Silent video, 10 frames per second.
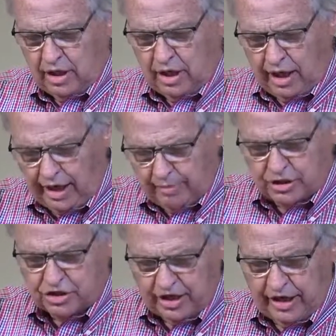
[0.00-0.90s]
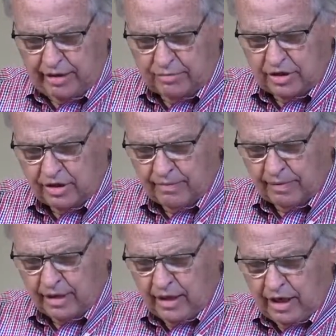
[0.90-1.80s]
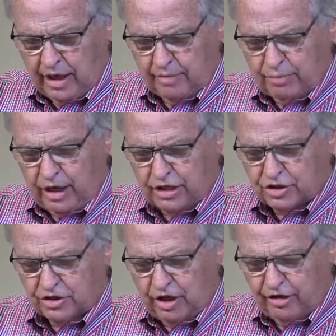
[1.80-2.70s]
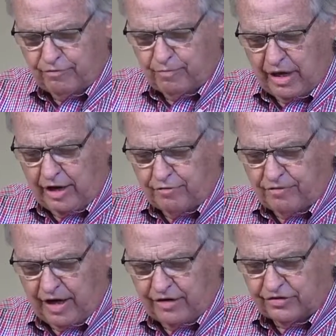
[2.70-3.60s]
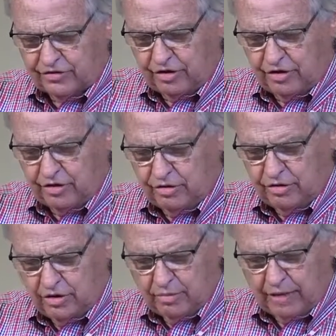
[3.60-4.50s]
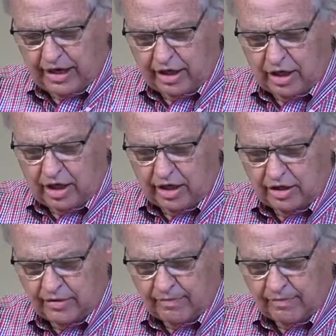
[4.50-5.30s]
I am ashamed and blush to lift my face to you, my God.